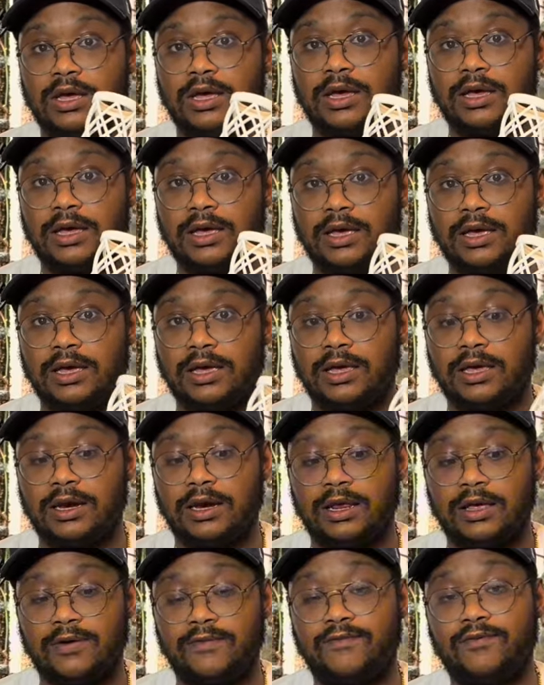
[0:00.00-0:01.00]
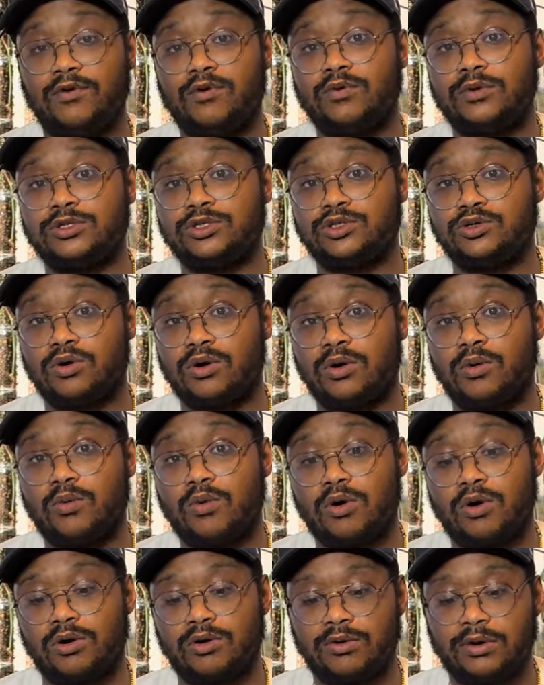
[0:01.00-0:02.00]
And if you enjoy
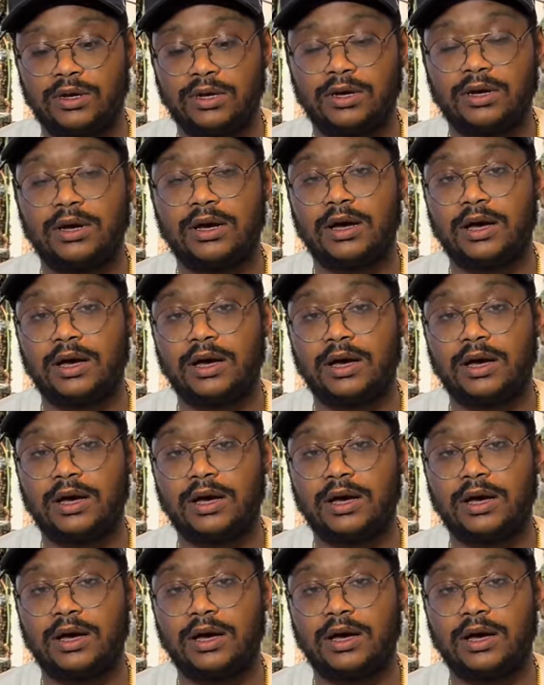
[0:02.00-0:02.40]
watering,